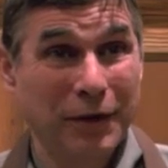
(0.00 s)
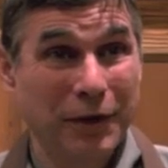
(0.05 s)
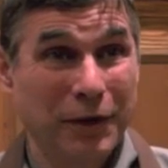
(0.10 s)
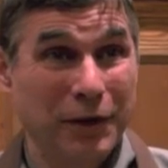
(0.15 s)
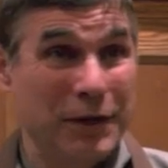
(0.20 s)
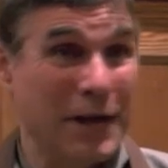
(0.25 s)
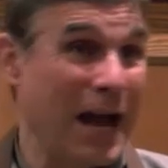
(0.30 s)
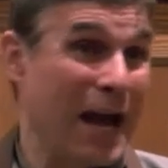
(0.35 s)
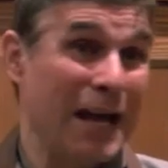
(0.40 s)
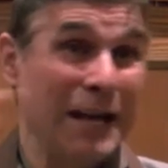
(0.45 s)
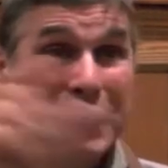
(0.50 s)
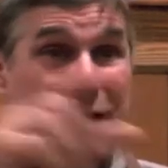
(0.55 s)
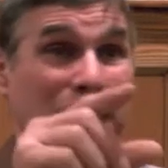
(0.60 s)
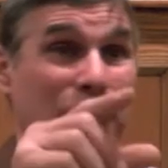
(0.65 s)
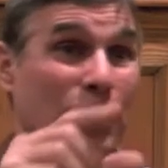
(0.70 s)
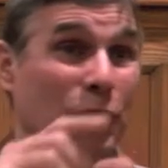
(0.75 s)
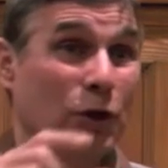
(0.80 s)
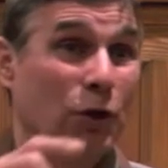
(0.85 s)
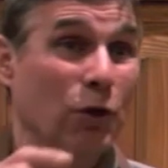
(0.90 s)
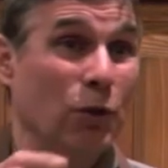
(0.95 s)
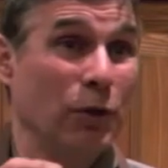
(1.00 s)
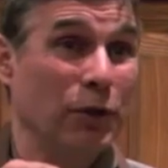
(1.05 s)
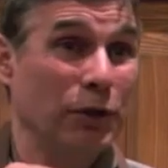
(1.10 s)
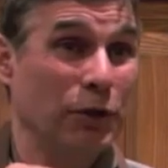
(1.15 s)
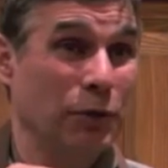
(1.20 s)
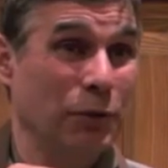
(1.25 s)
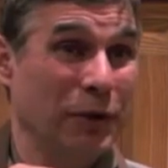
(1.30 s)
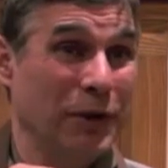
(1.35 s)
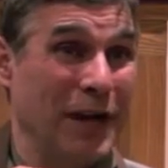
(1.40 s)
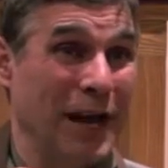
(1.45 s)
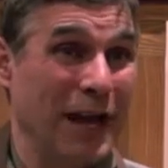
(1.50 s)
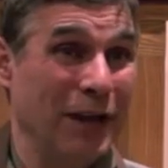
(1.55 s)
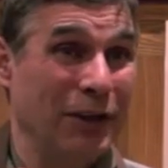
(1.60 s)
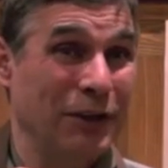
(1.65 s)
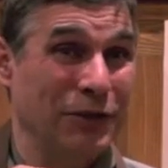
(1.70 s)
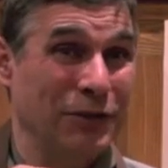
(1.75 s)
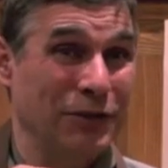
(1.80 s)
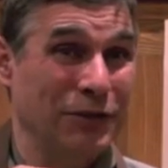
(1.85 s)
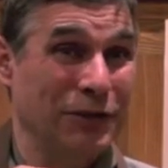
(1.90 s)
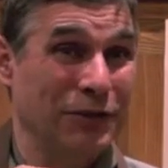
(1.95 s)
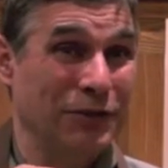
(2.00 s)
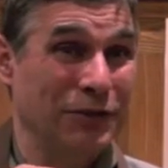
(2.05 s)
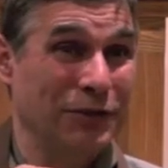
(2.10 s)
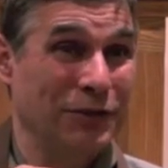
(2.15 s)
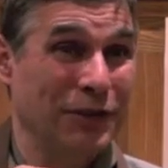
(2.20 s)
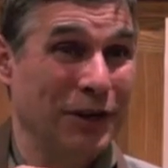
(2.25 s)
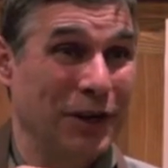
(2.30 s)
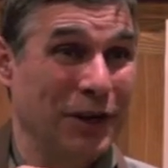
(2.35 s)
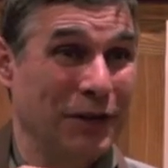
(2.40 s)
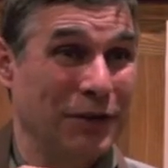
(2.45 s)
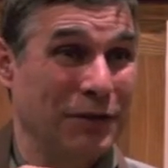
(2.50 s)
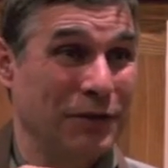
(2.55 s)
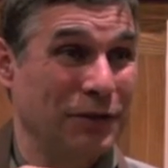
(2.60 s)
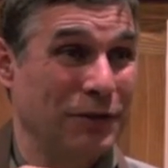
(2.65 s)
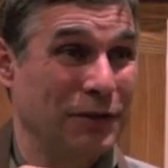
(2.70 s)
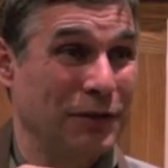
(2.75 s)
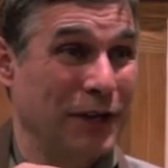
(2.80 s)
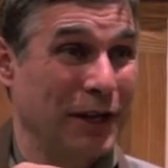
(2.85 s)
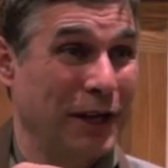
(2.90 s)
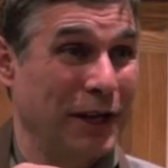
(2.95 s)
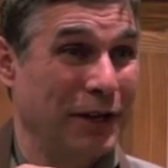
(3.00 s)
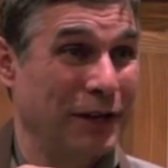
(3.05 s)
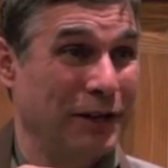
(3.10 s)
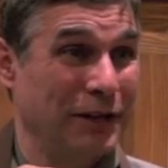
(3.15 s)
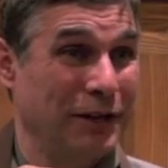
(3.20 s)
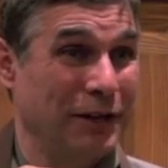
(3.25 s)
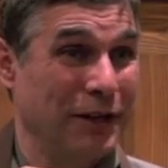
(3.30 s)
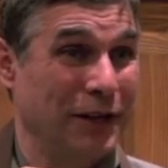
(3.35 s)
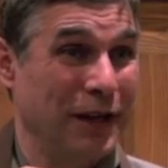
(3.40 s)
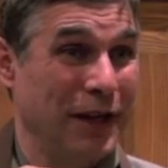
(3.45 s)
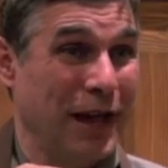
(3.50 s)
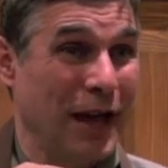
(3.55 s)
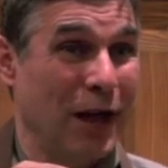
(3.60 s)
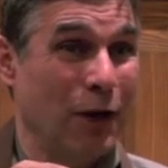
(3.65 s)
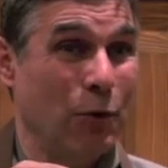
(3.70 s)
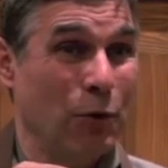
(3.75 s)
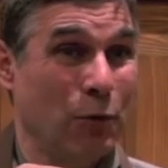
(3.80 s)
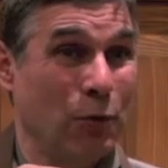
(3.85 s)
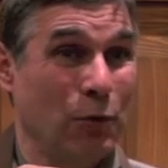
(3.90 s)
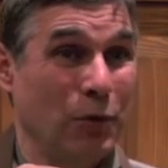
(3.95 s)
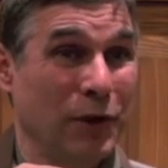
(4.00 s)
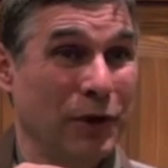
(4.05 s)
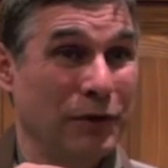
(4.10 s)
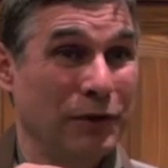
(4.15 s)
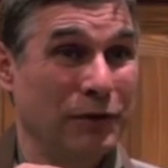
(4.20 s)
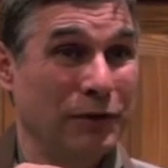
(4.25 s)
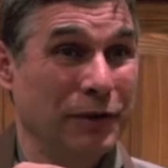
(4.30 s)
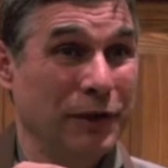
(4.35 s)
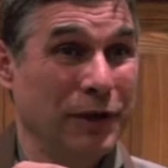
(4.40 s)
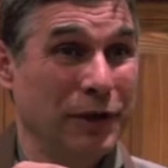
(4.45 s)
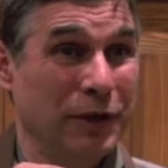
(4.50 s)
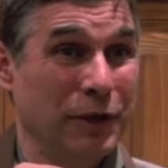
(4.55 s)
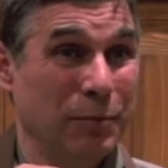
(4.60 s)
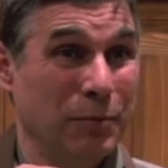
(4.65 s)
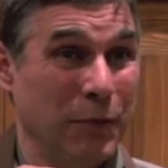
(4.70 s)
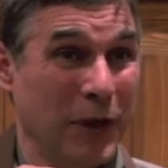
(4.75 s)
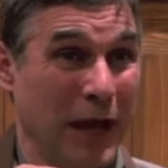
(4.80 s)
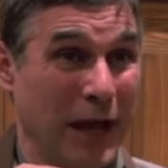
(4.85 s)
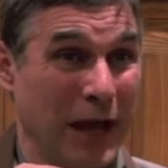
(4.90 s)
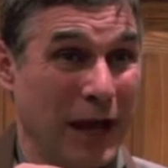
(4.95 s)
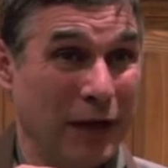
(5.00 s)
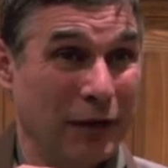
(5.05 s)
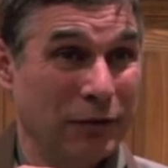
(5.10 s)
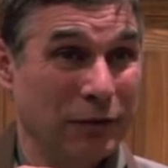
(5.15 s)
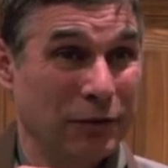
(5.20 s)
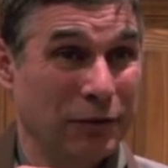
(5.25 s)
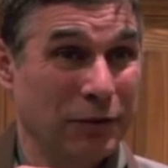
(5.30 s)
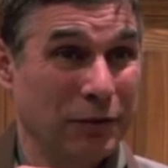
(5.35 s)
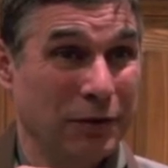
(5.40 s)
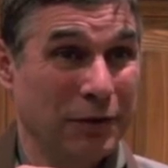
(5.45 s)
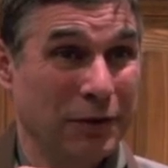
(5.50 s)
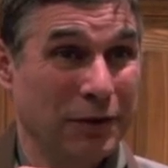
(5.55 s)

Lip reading: not going to analysis to understand how it was in the past.